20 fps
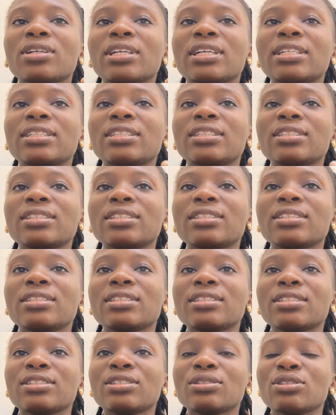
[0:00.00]
in
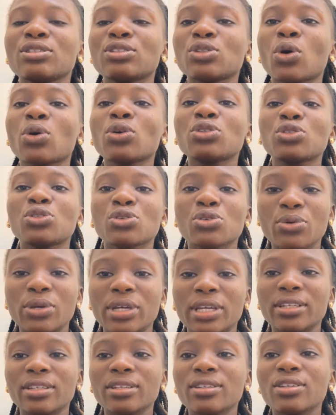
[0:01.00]
so
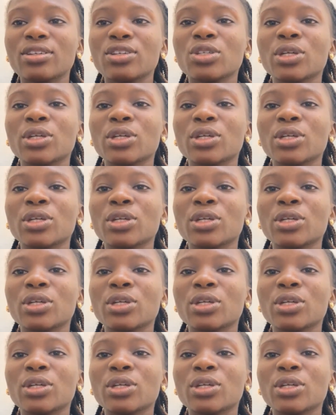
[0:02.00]
doing,